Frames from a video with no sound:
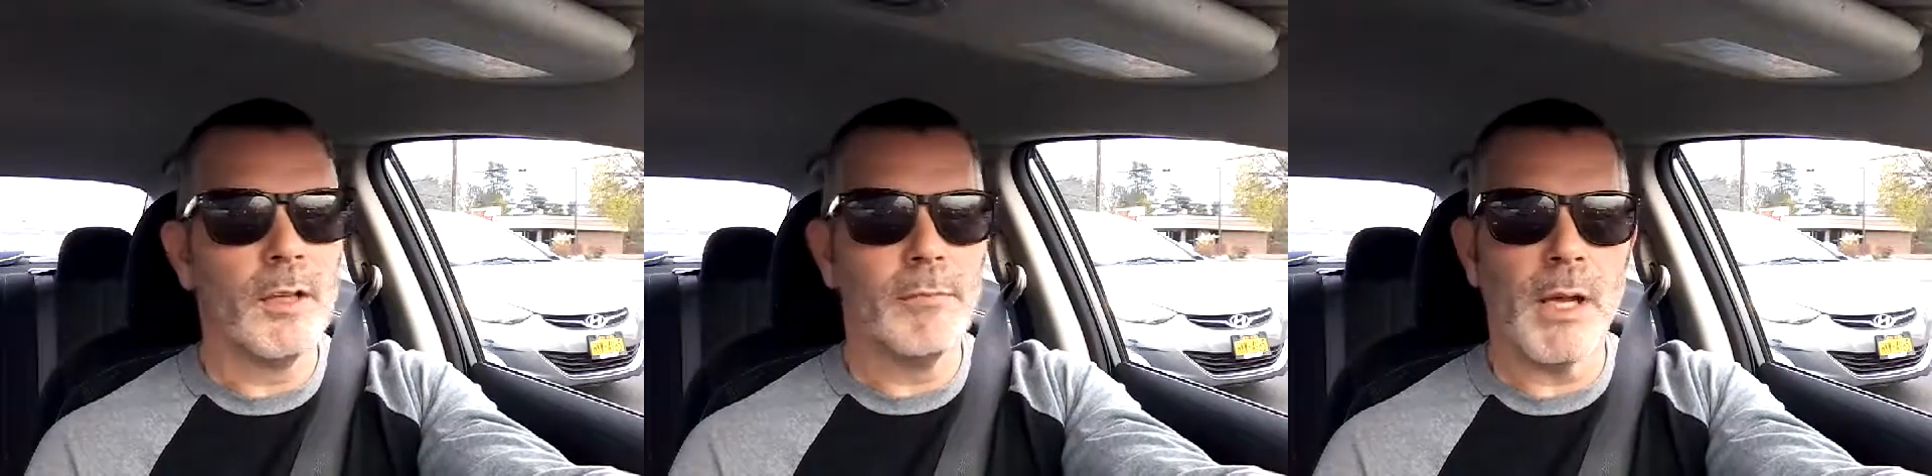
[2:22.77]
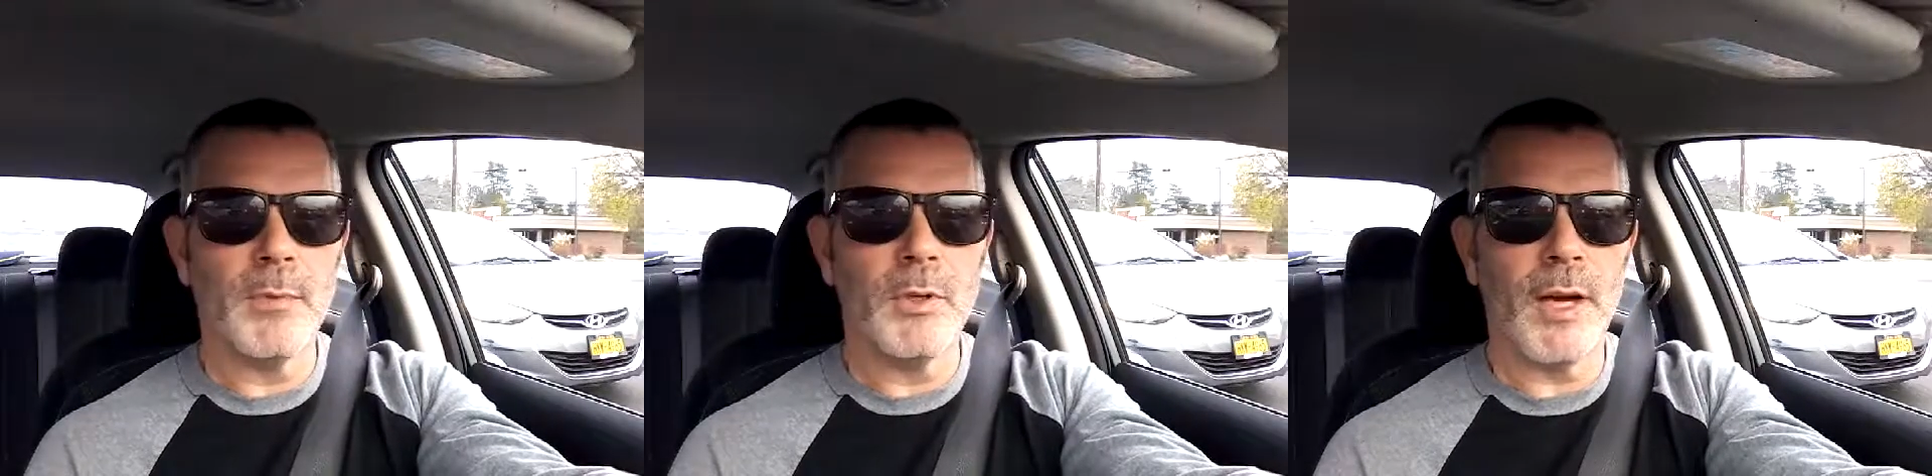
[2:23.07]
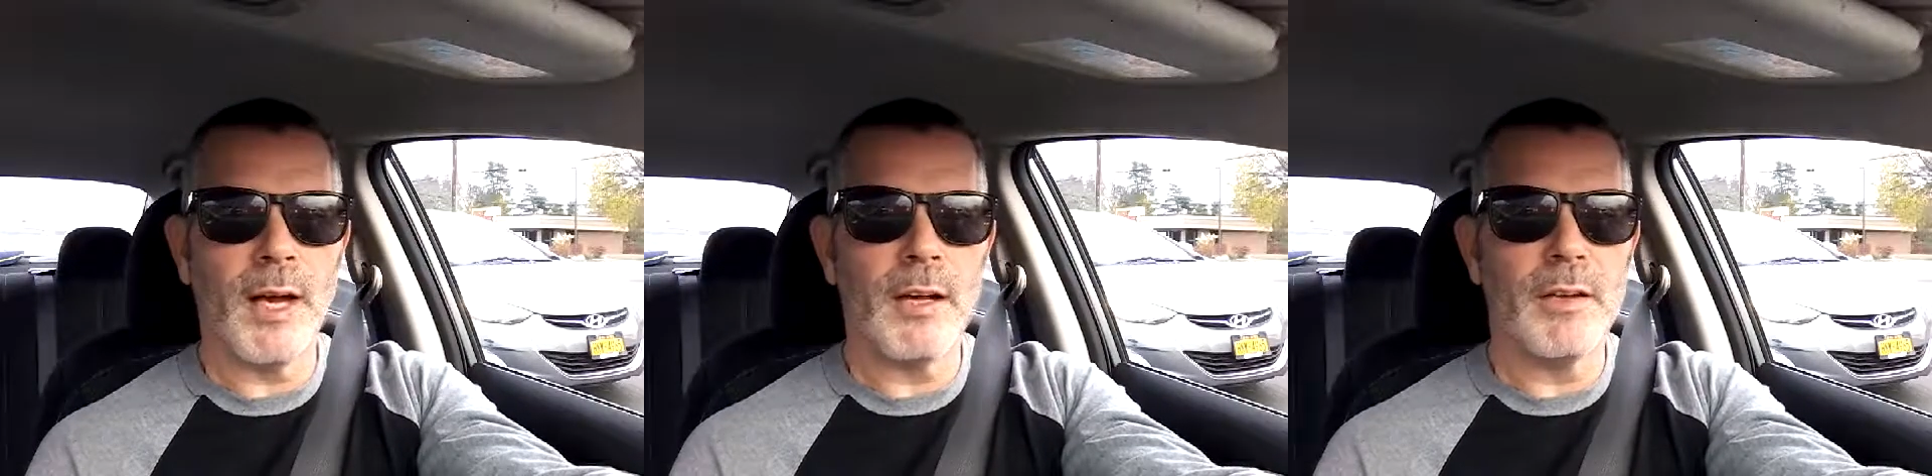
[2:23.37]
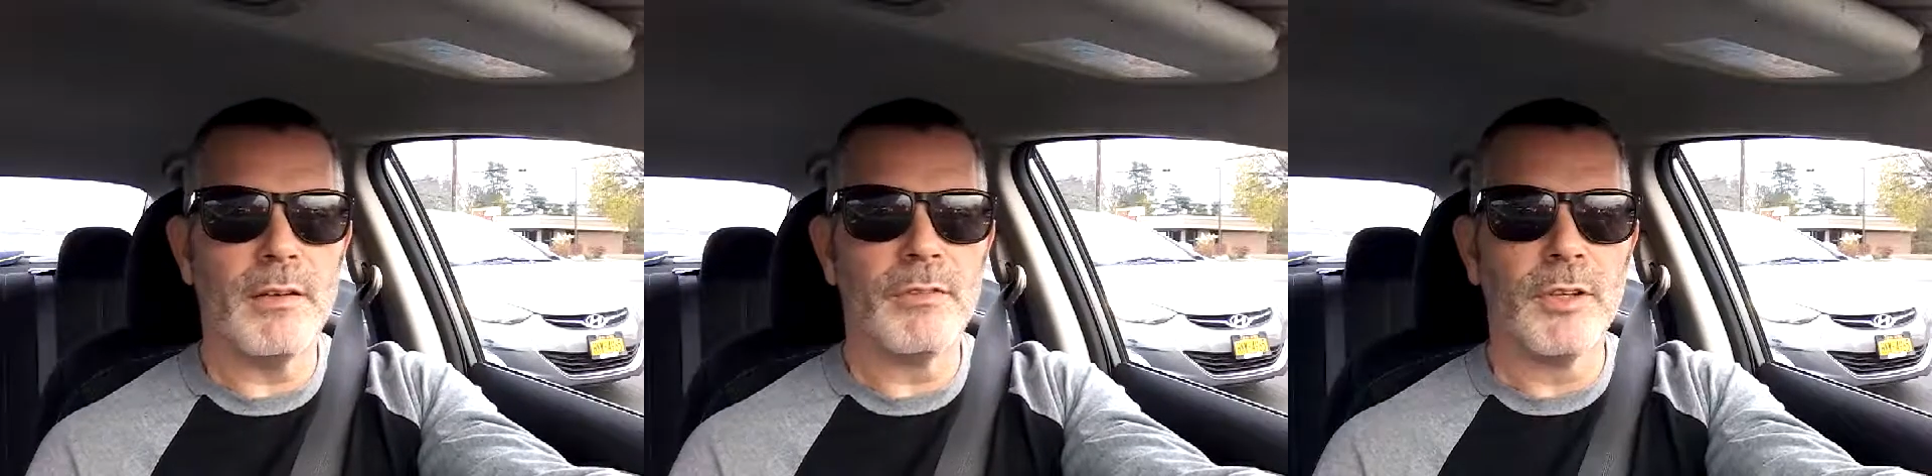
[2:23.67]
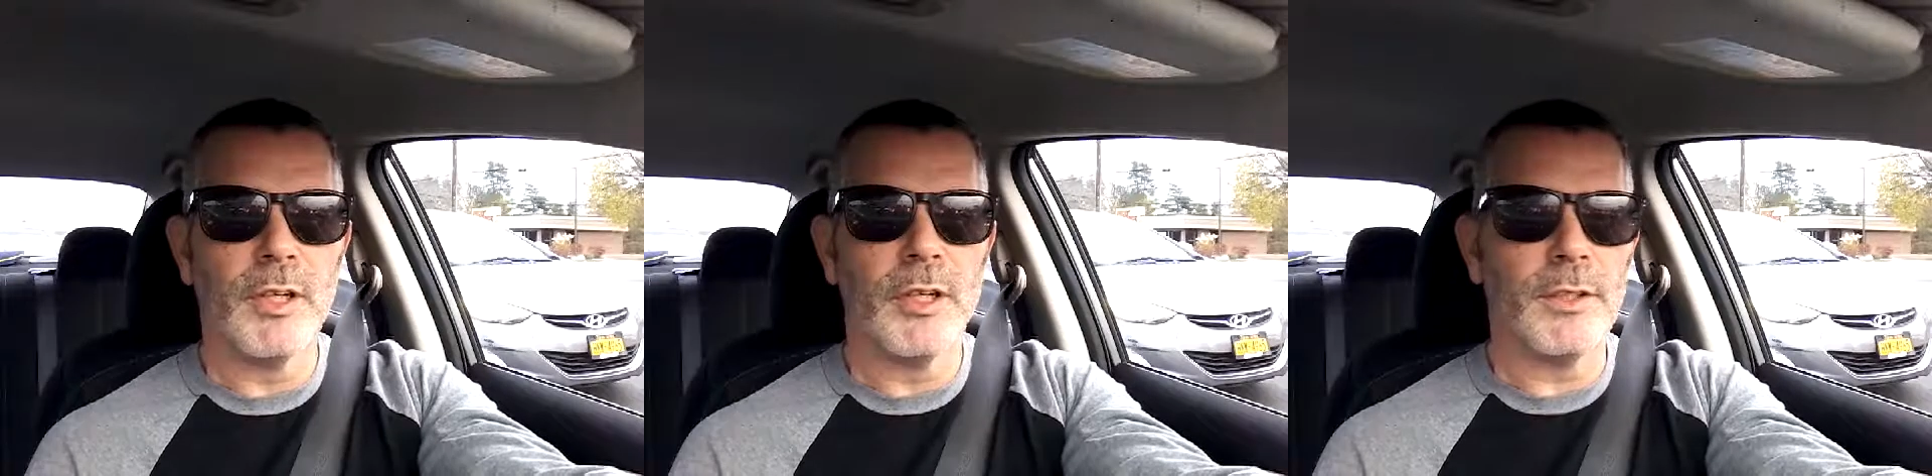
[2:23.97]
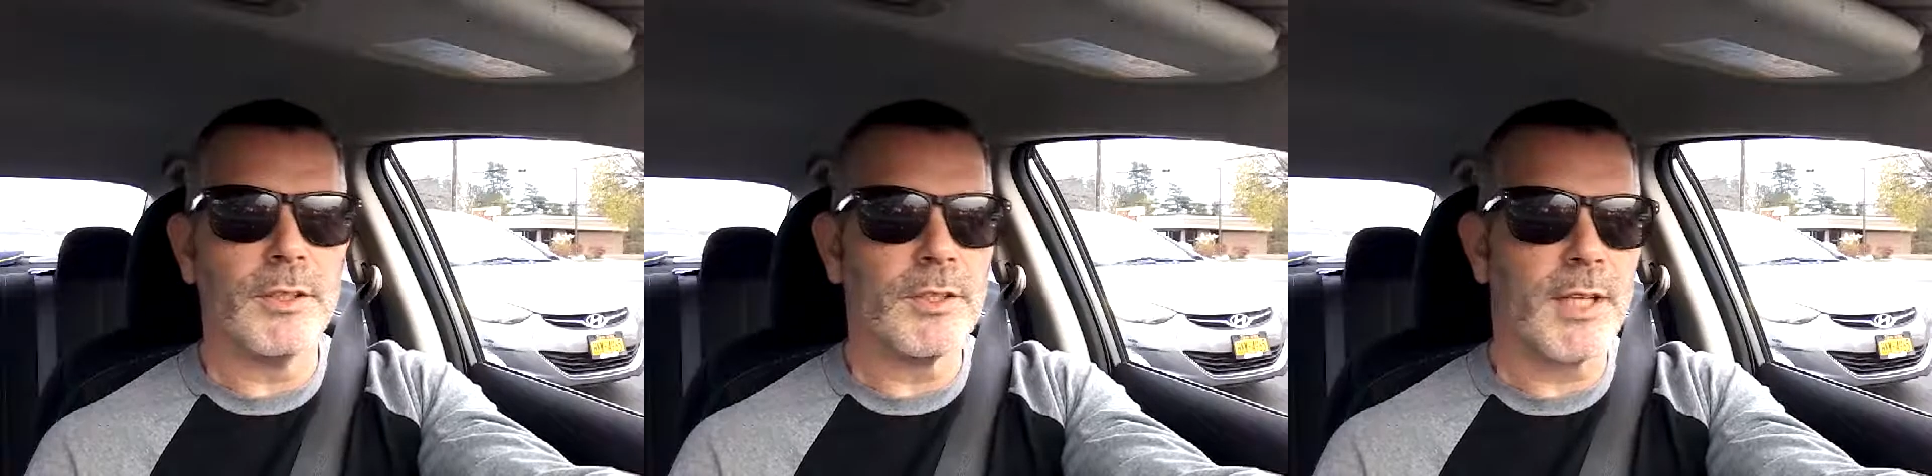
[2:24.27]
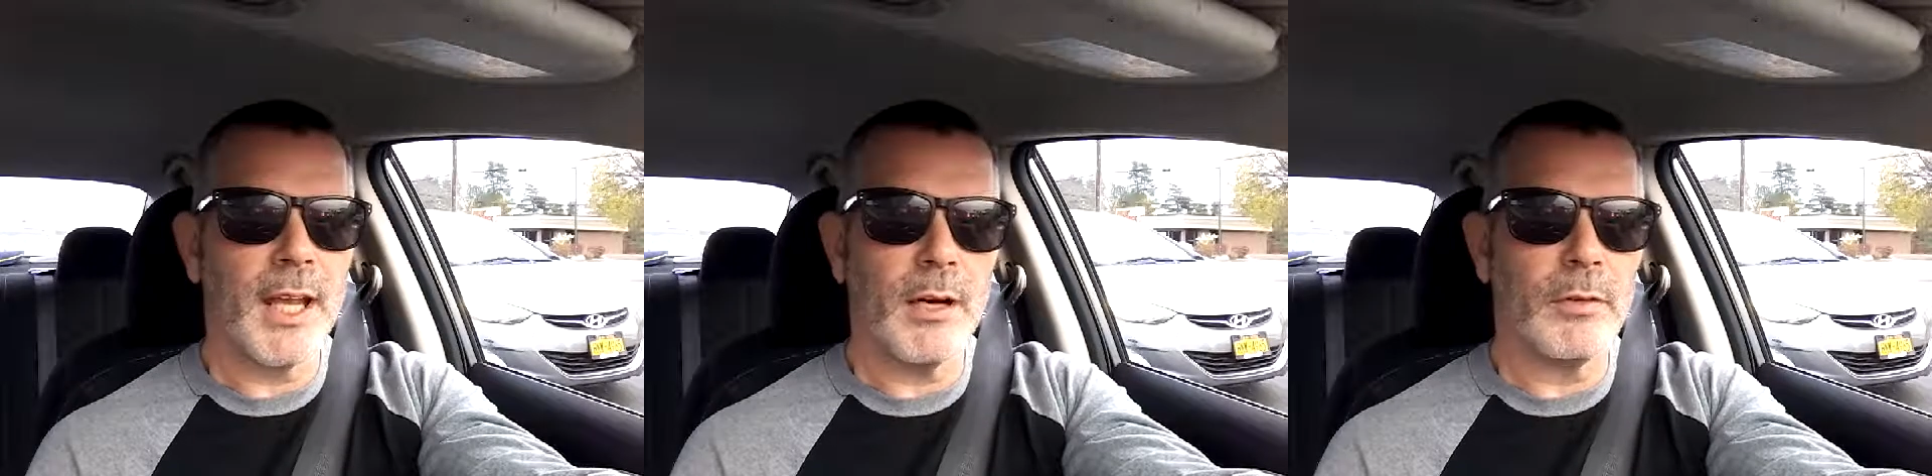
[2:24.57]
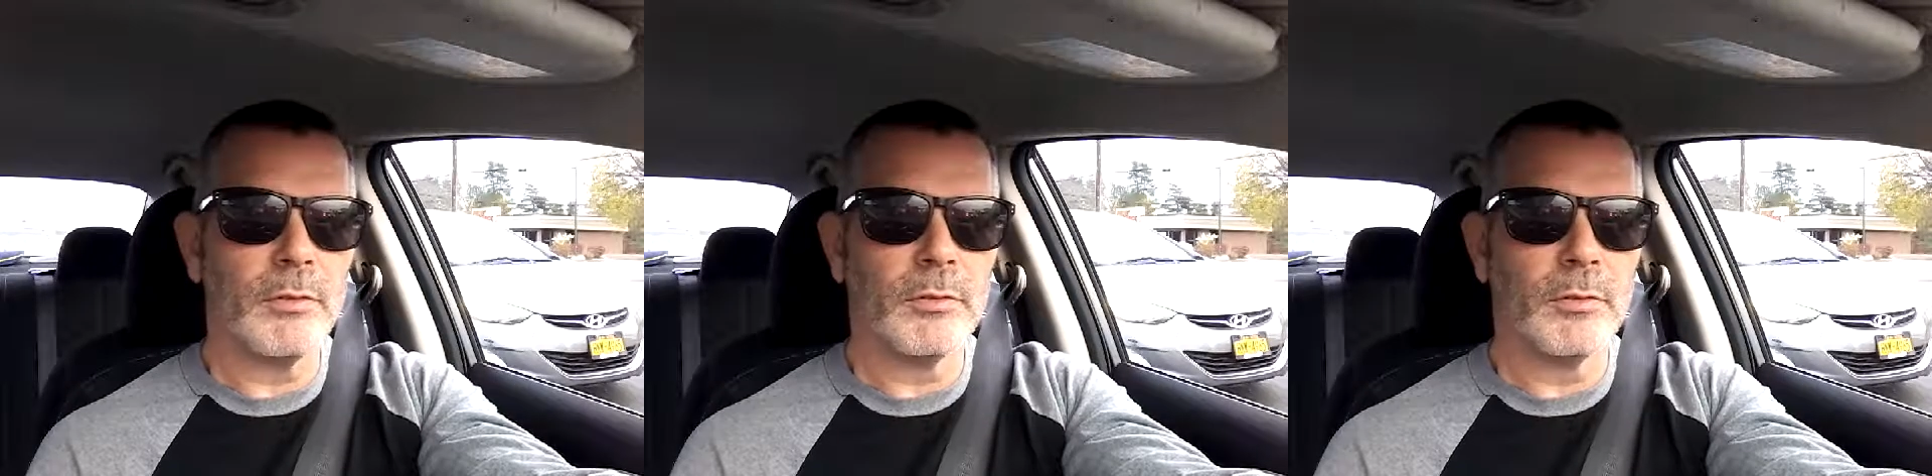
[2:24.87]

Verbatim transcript: maybe you have a discount